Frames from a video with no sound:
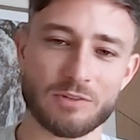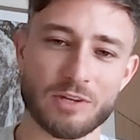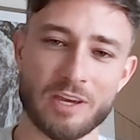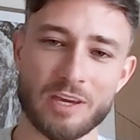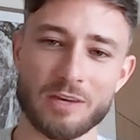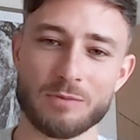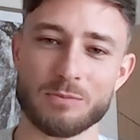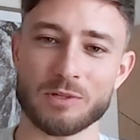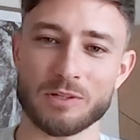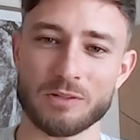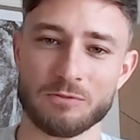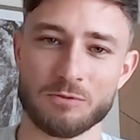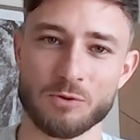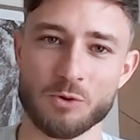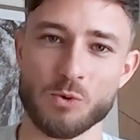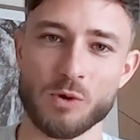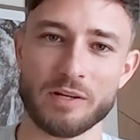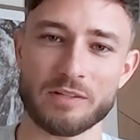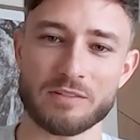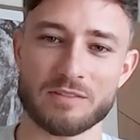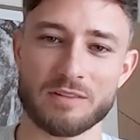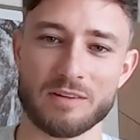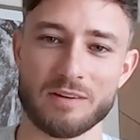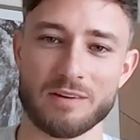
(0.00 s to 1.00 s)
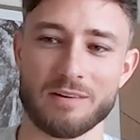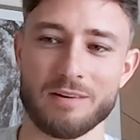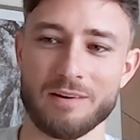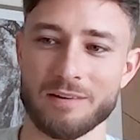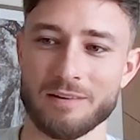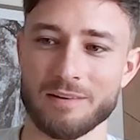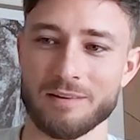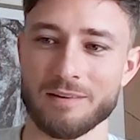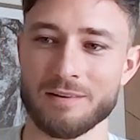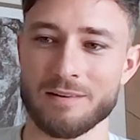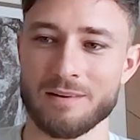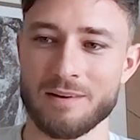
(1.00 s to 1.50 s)
keeping a full weight set
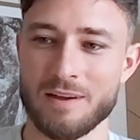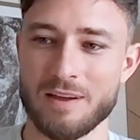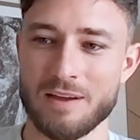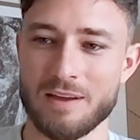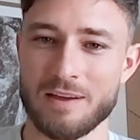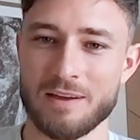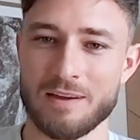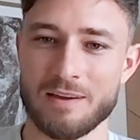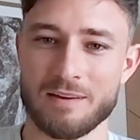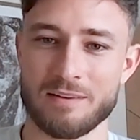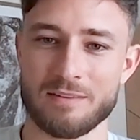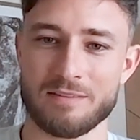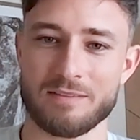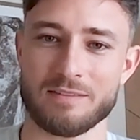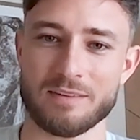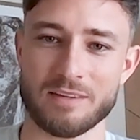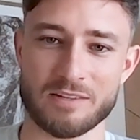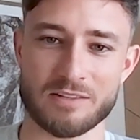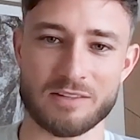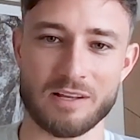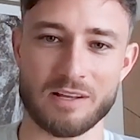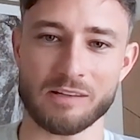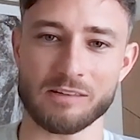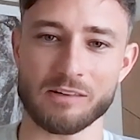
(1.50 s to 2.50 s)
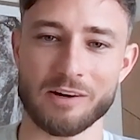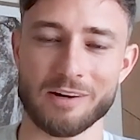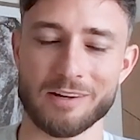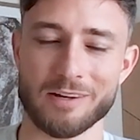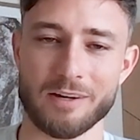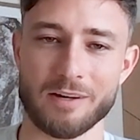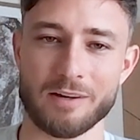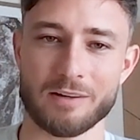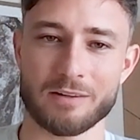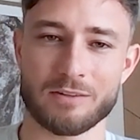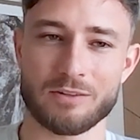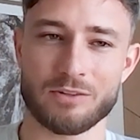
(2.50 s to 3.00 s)
on the
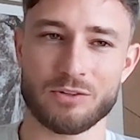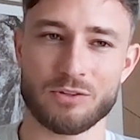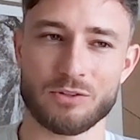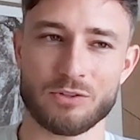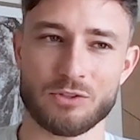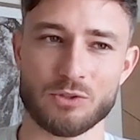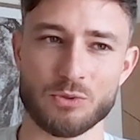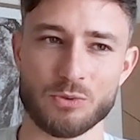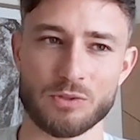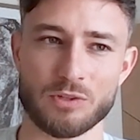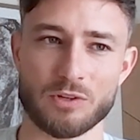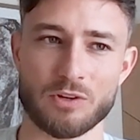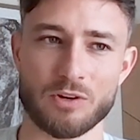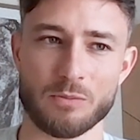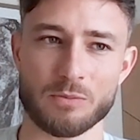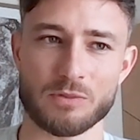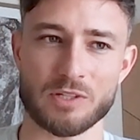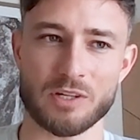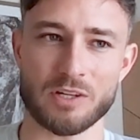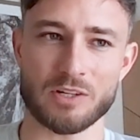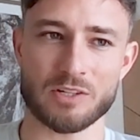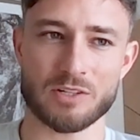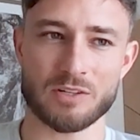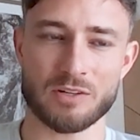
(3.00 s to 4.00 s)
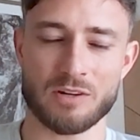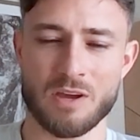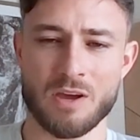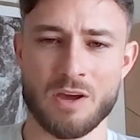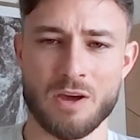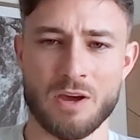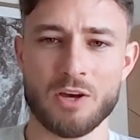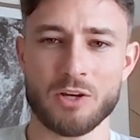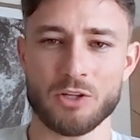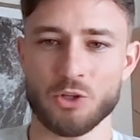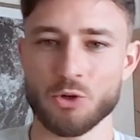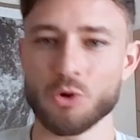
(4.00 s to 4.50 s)
accelerator doing the computation.
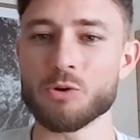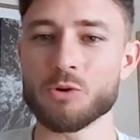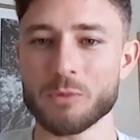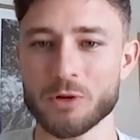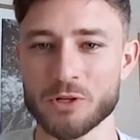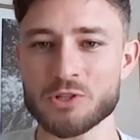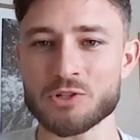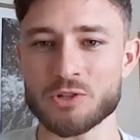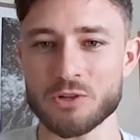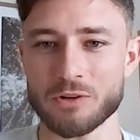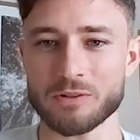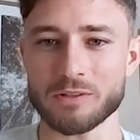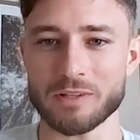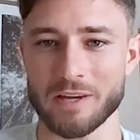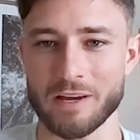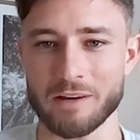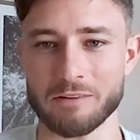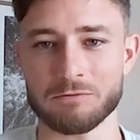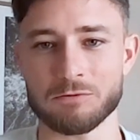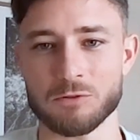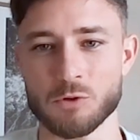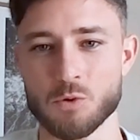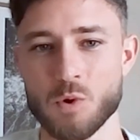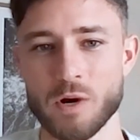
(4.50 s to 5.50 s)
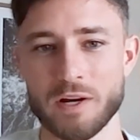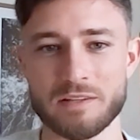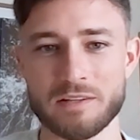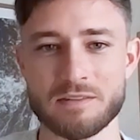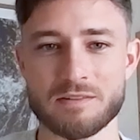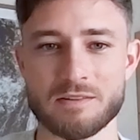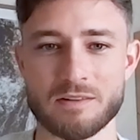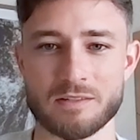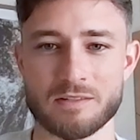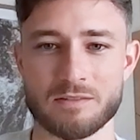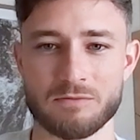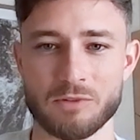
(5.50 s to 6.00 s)
You almost certainly have full weight
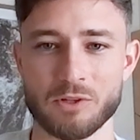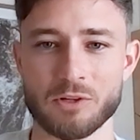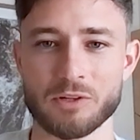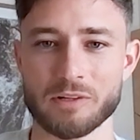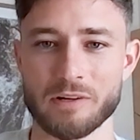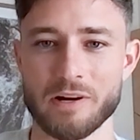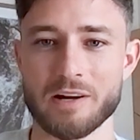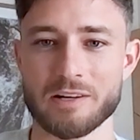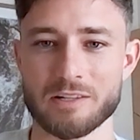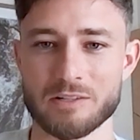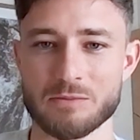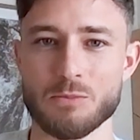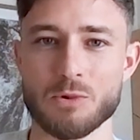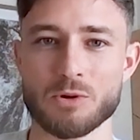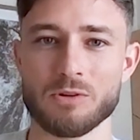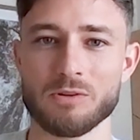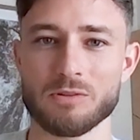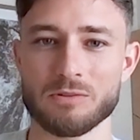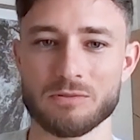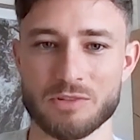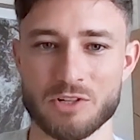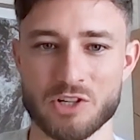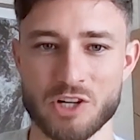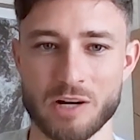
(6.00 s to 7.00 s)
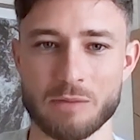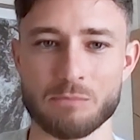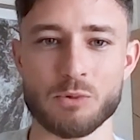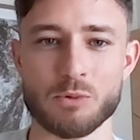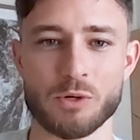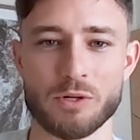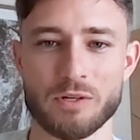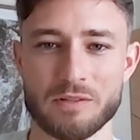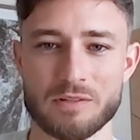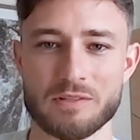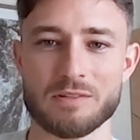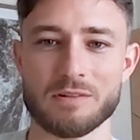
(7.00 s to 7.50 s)
sets floating around as model
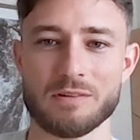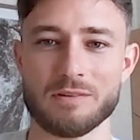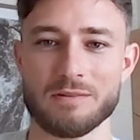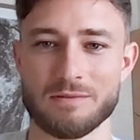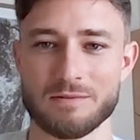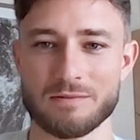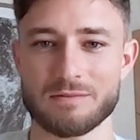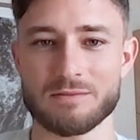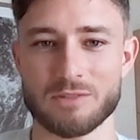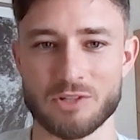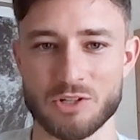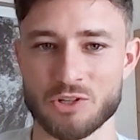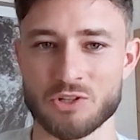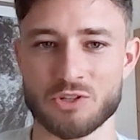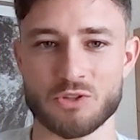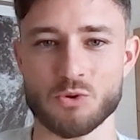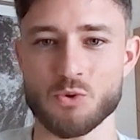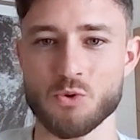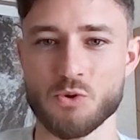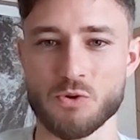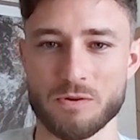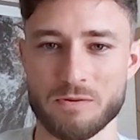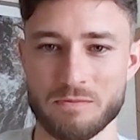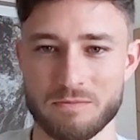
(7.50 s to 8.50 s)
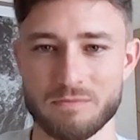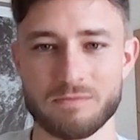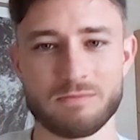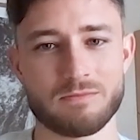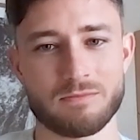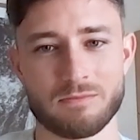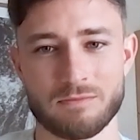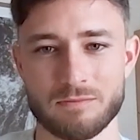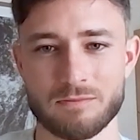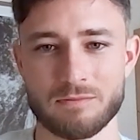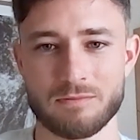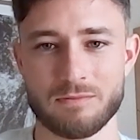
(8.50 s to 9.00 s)
checkpoints and just stored
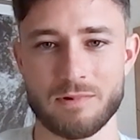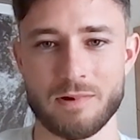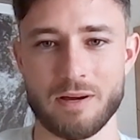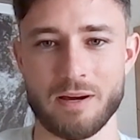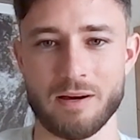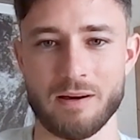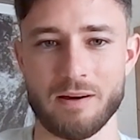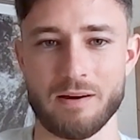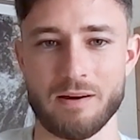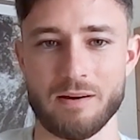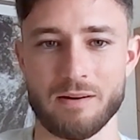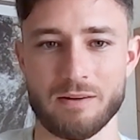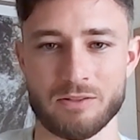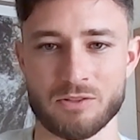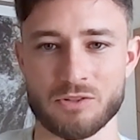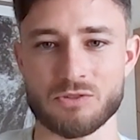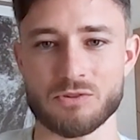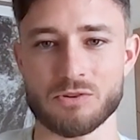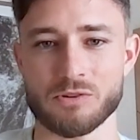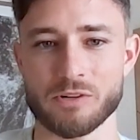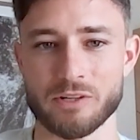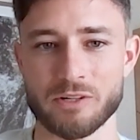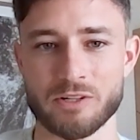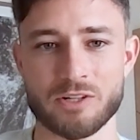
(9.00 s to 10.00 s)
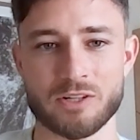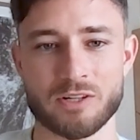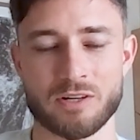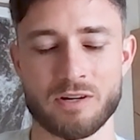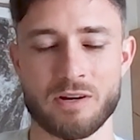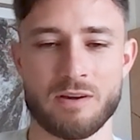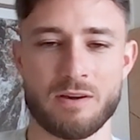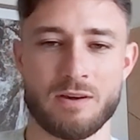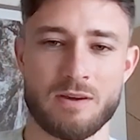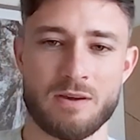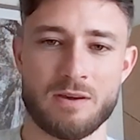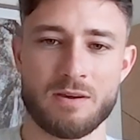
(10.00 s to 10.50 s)
in storage,
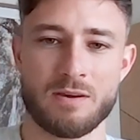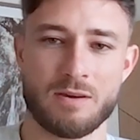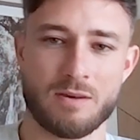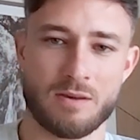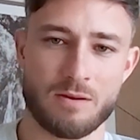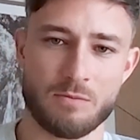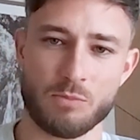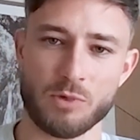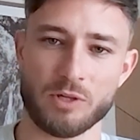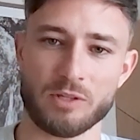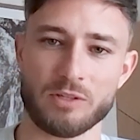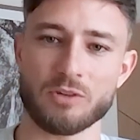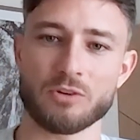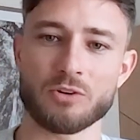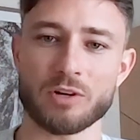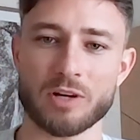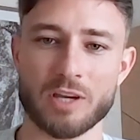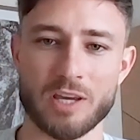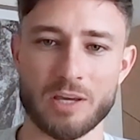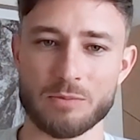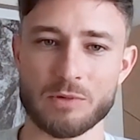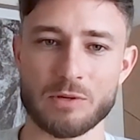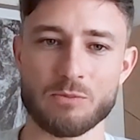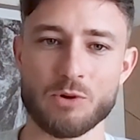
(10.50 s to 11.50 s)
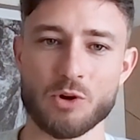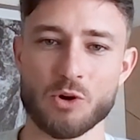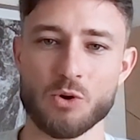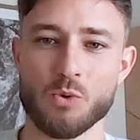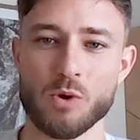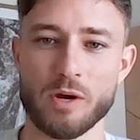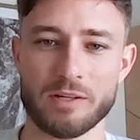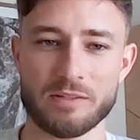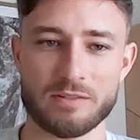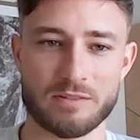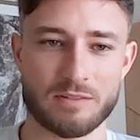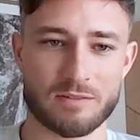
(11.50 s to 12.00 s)
but you're not keeping model
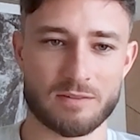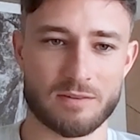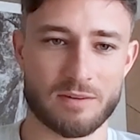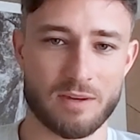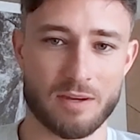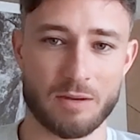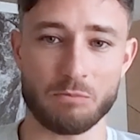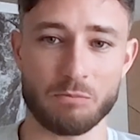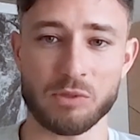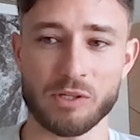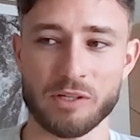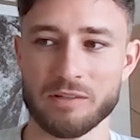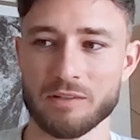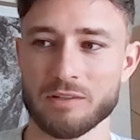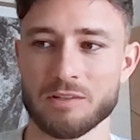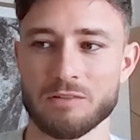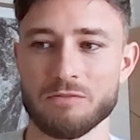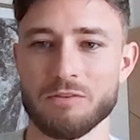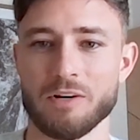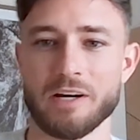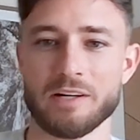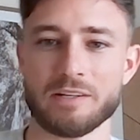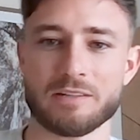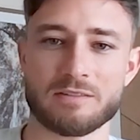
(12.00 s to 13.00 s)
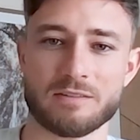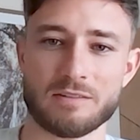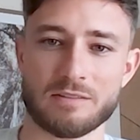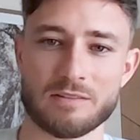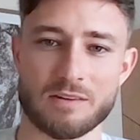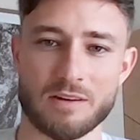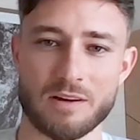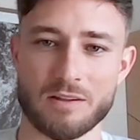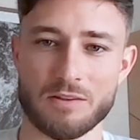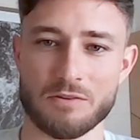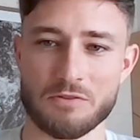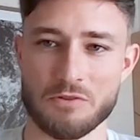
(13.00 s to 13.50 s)
weights complete in device. That's
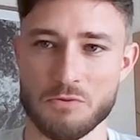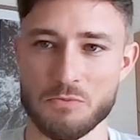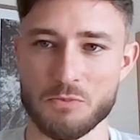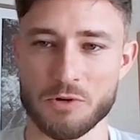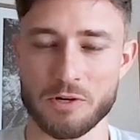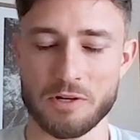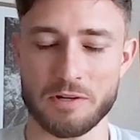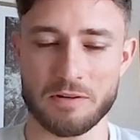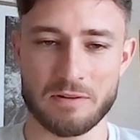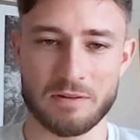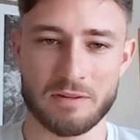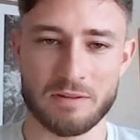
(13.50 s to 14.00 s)
kind of the whole point.